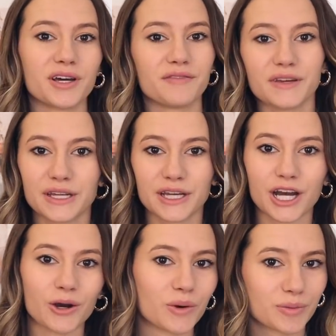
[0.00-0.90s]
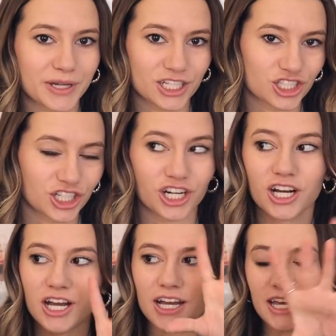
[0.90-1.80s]
put a video or picture
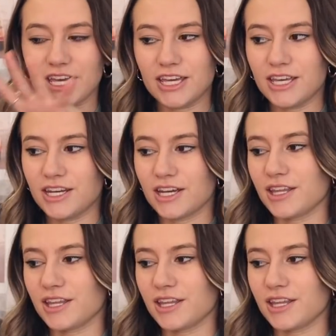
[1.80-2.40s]
in